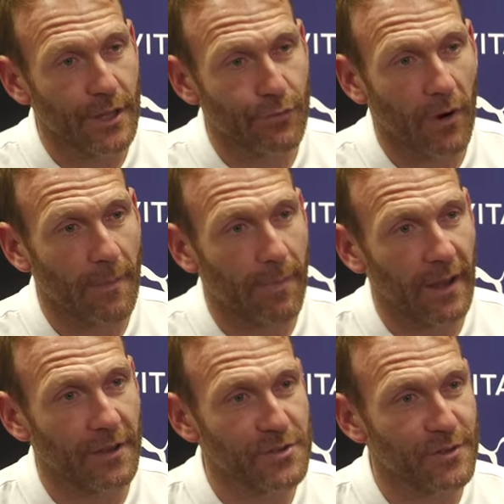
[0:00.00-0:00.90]
right
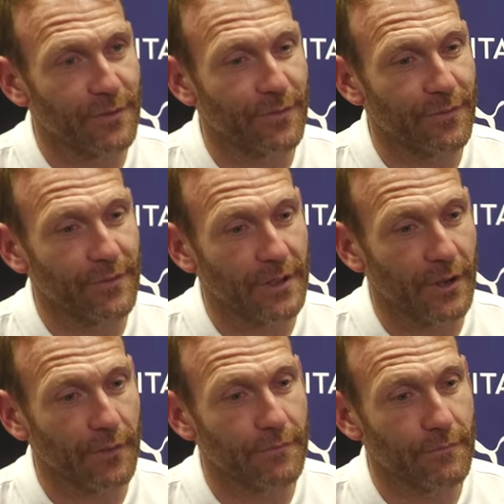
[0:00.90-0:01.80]
balance of, you
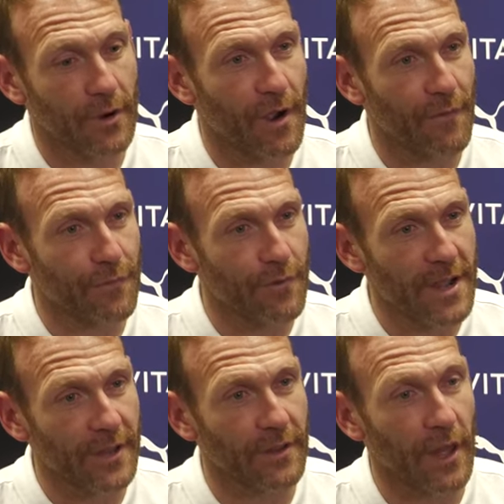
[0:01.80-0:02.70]
know,
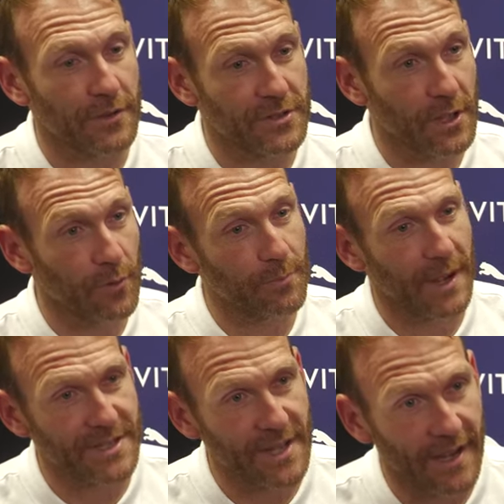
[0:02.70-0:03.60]
recovery and still
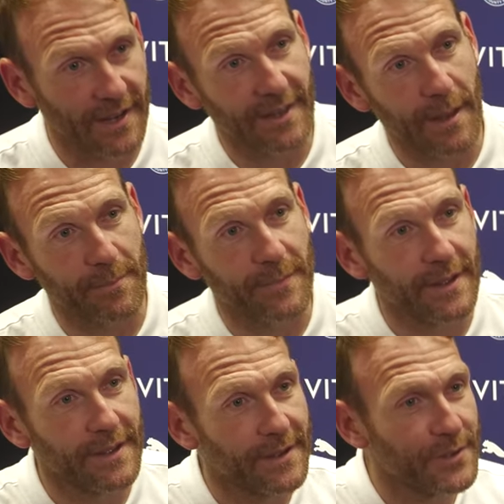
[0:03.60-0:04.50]
maintaining them
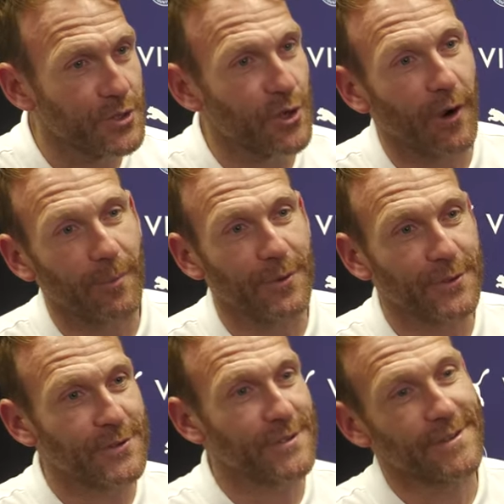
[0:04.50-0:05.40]

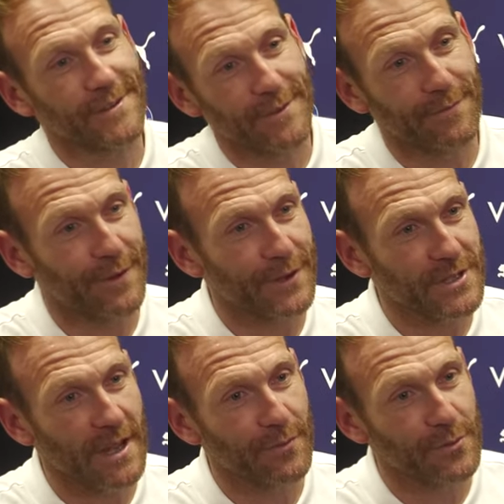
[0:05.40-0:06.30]
sharpness and
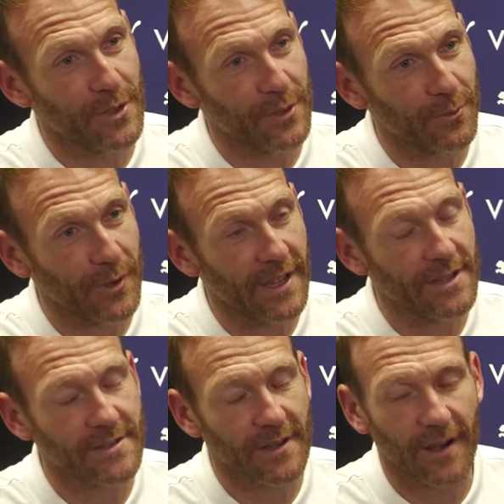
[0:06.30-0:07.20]
fitness levels that you'll
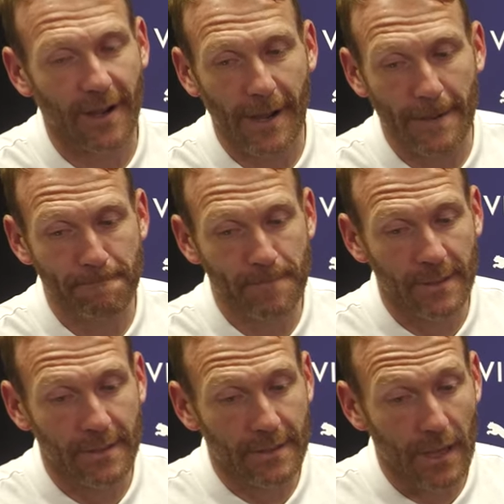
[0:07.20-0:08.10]
need. And
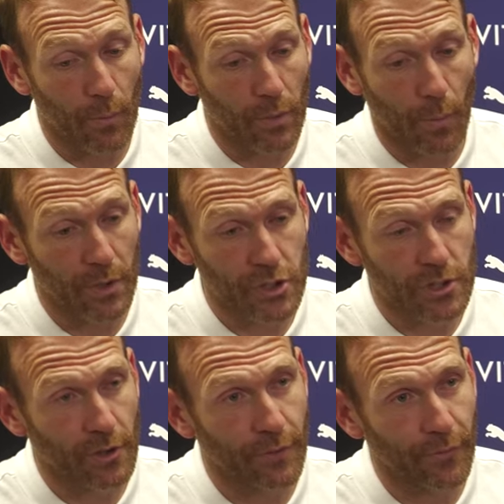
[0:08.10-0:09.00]
we're just
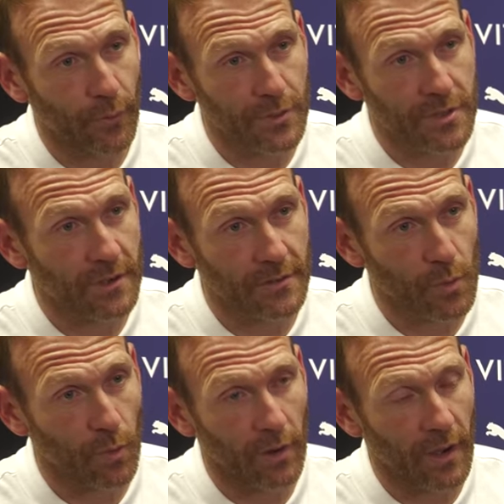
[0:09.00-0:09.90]
looking forward
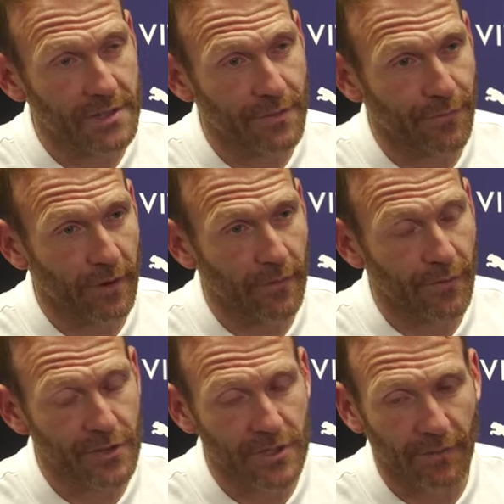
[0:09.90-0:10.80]
to what lies in front of
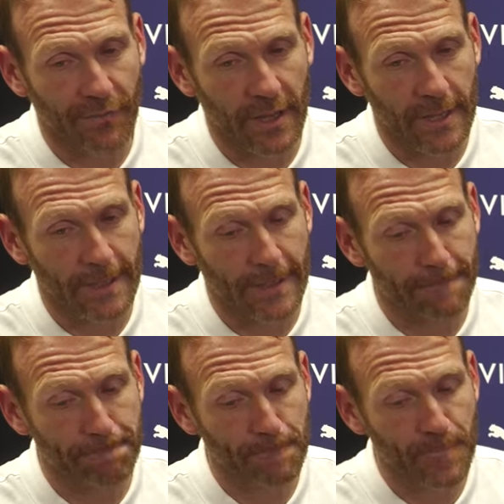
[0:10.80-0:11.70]
us. And I think,
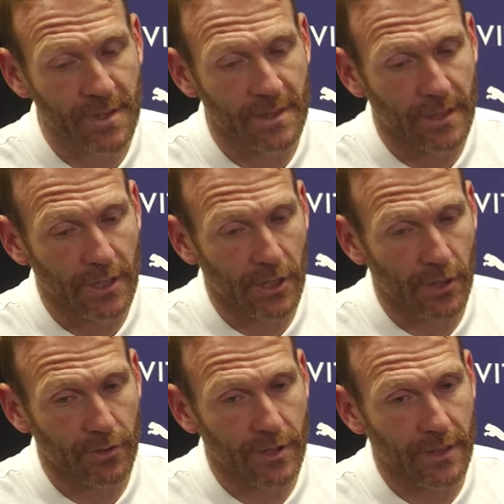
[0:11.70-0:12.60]
you
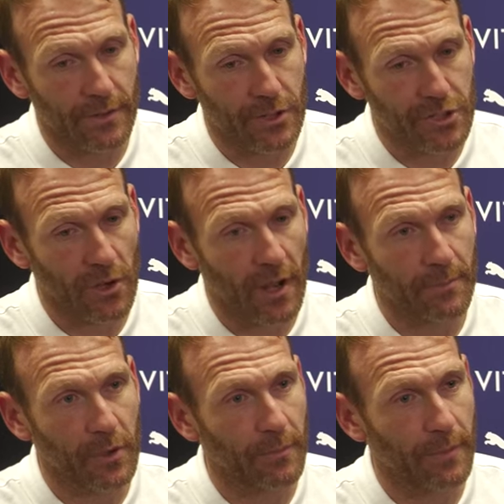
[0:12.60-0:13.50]
know, the
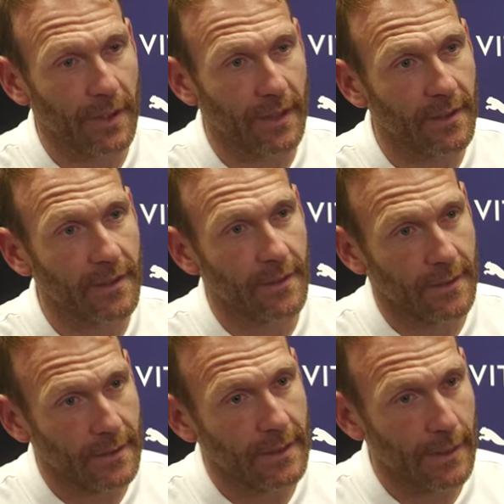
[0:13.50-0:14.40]
time can be
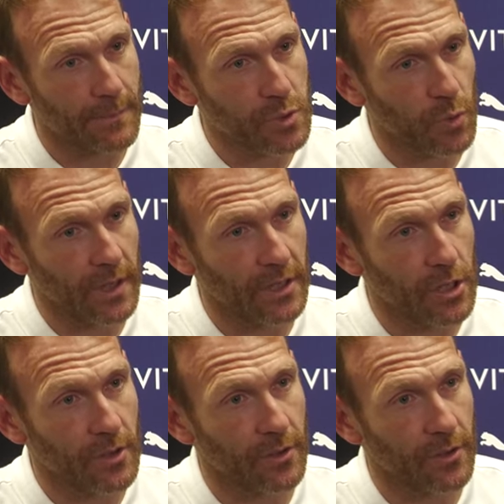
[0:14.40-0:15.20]
in between.